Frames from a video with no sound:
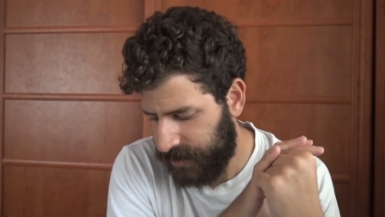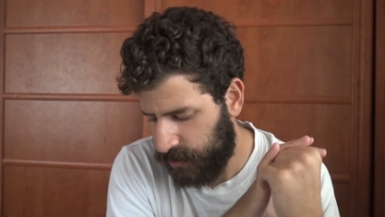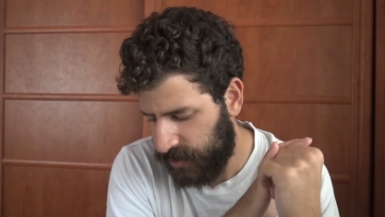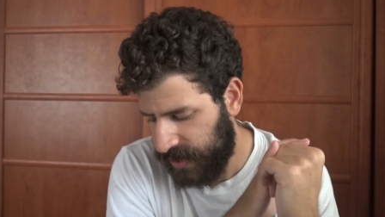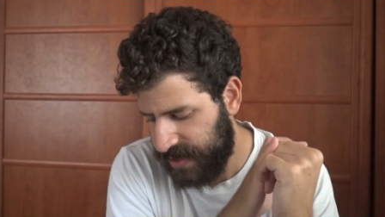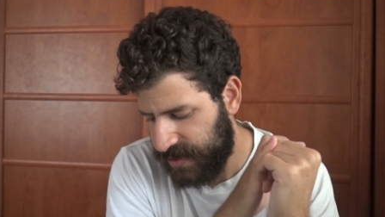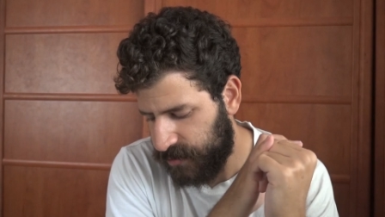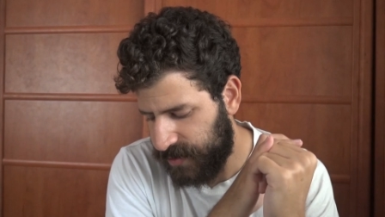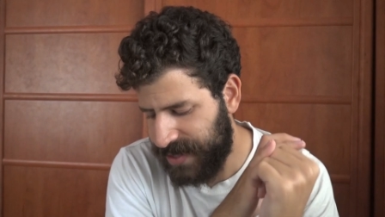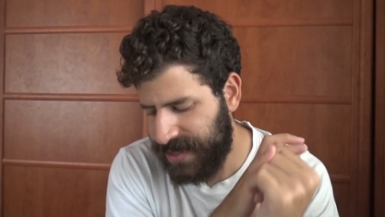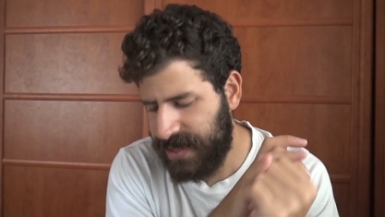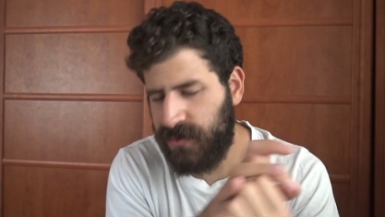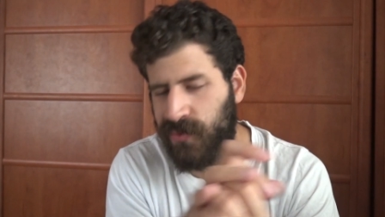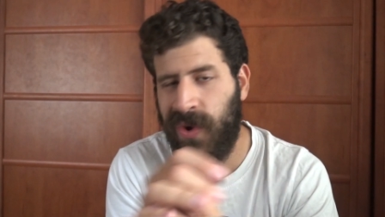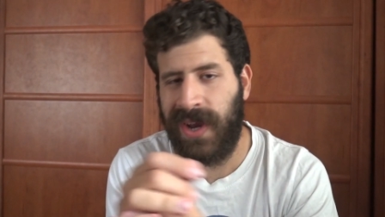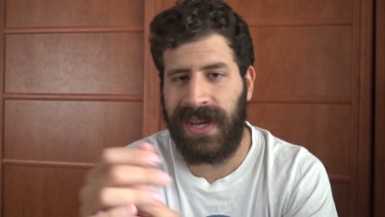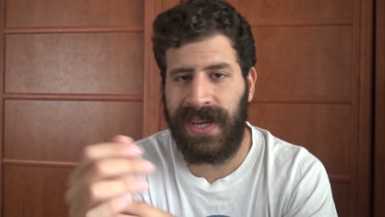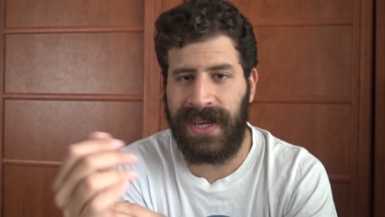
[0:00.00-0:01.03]
Okay, so this is
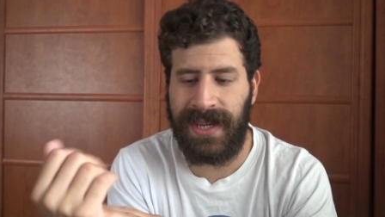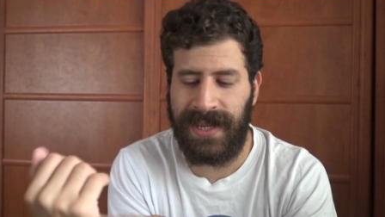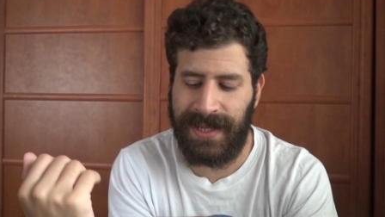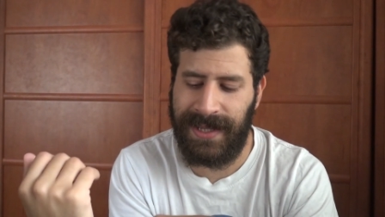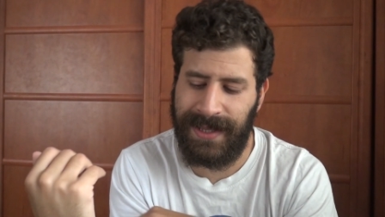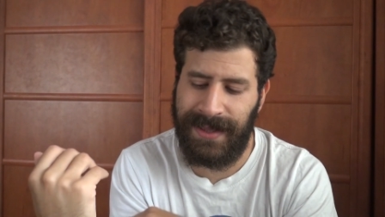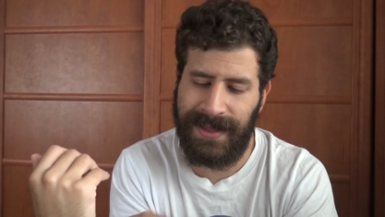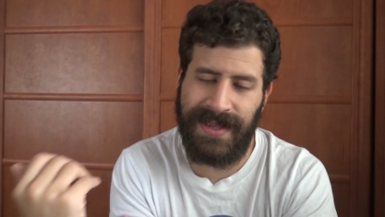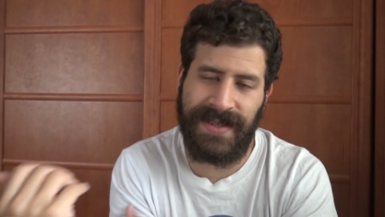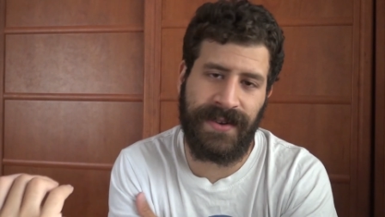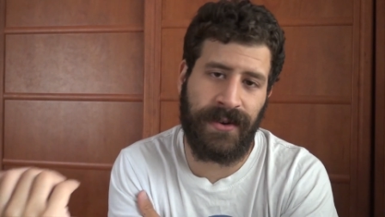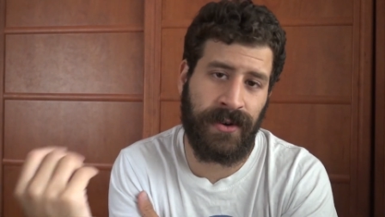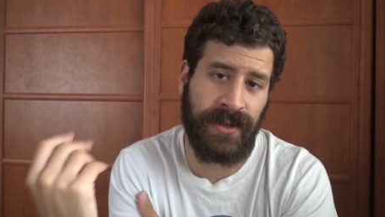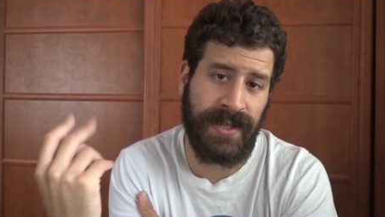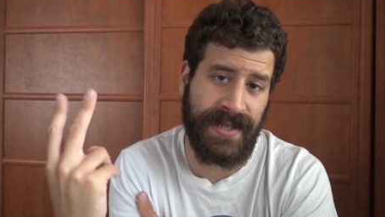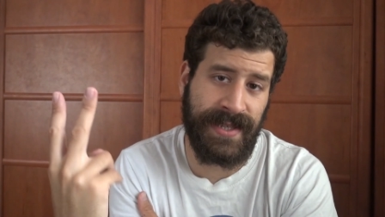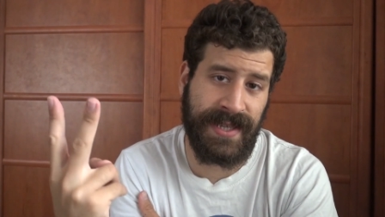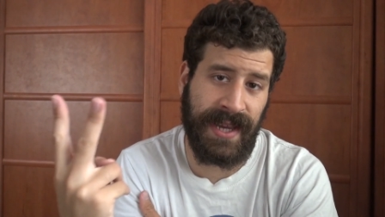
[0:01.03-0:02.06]
why uh, these are
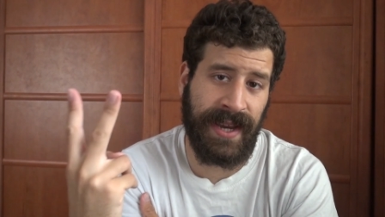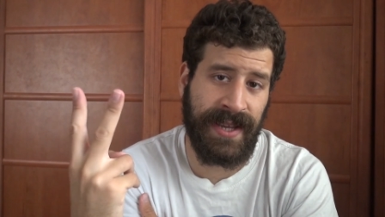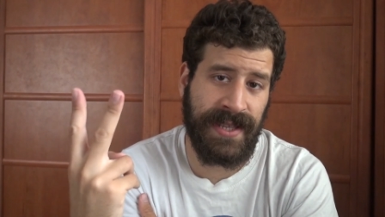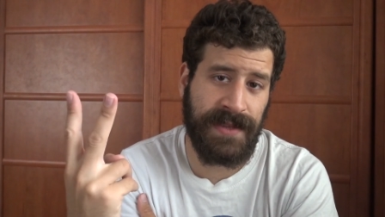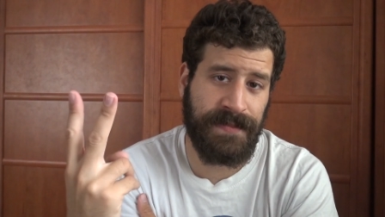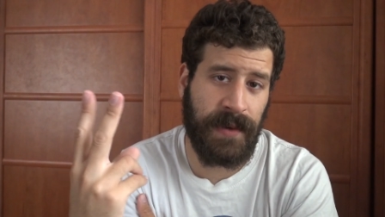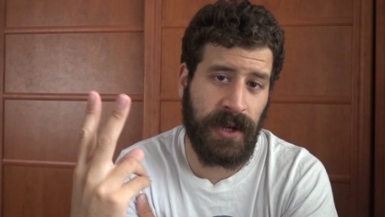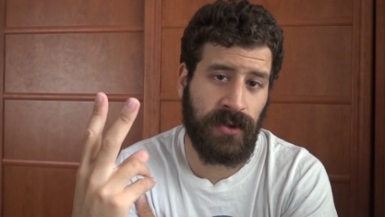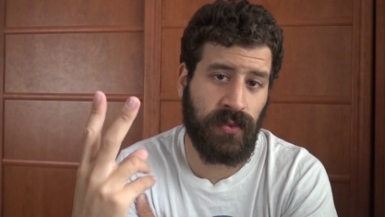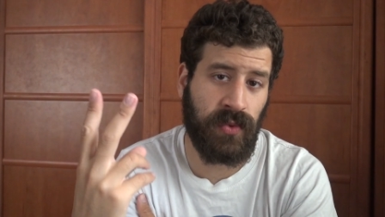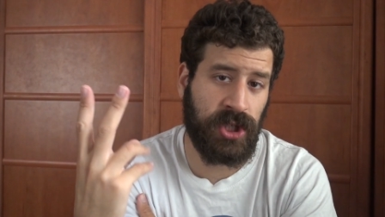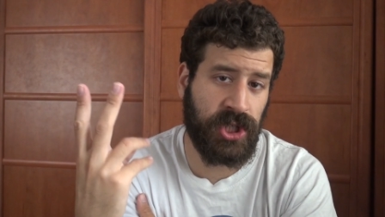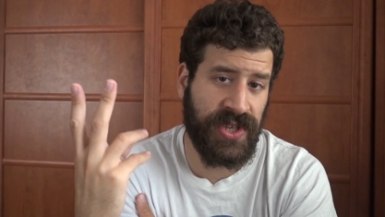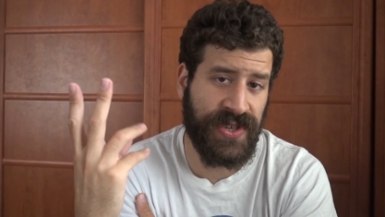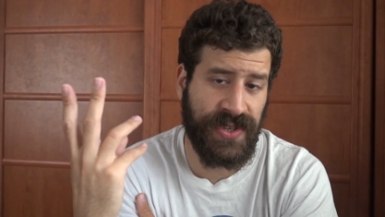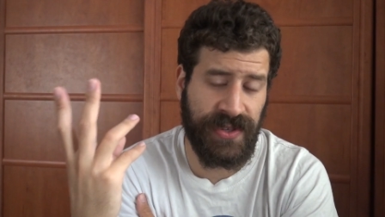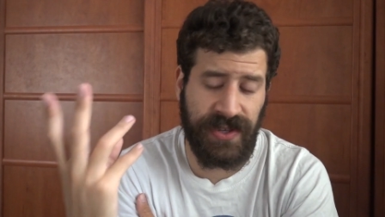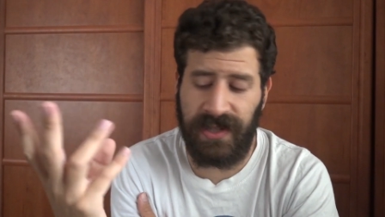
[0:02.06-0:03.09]
on the second spot, which
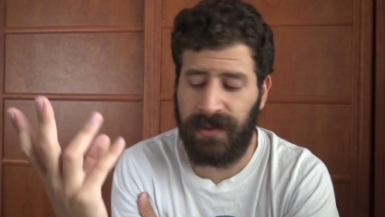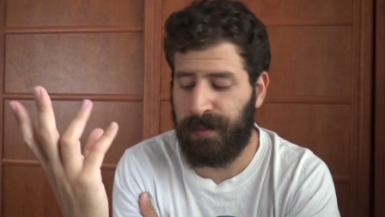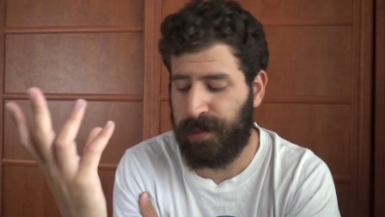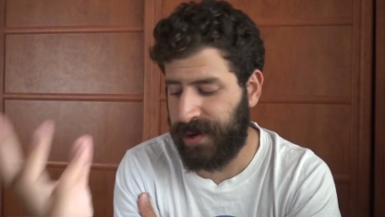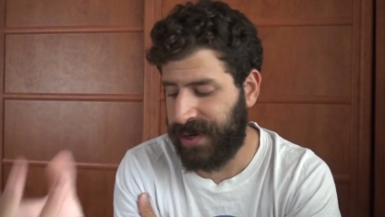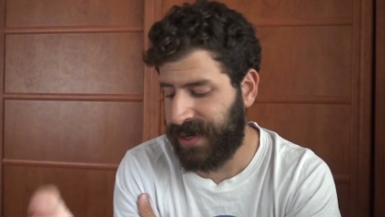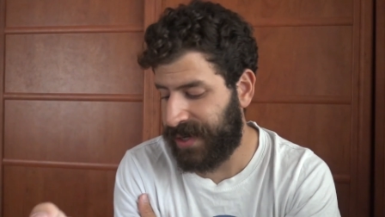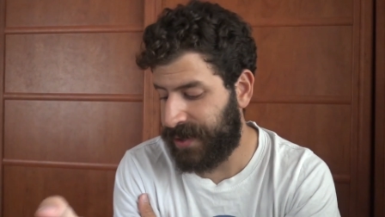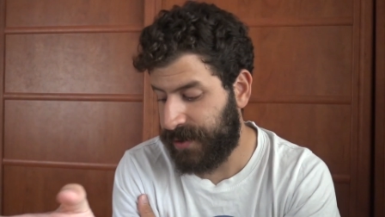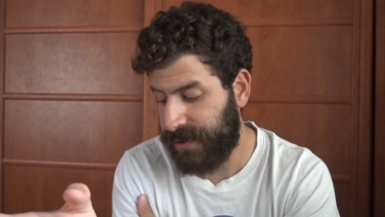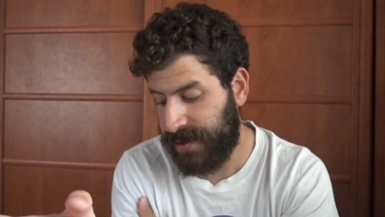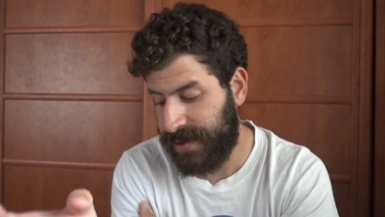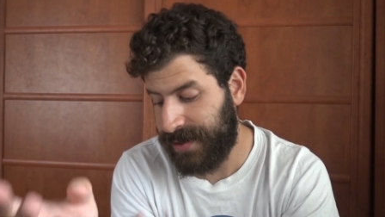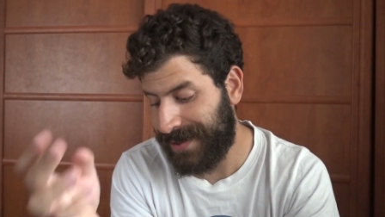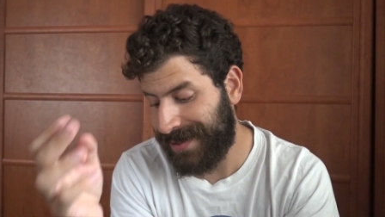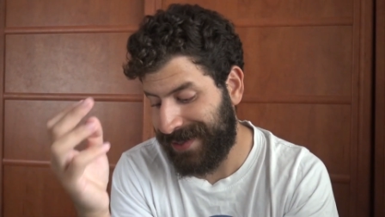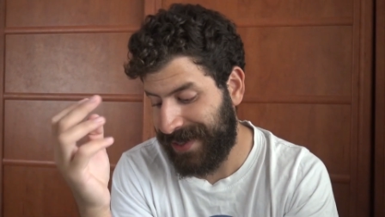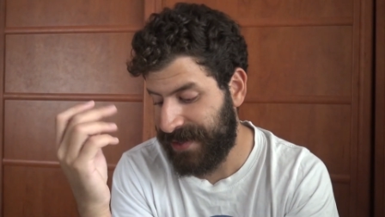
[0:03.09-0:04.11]
is still pretty good.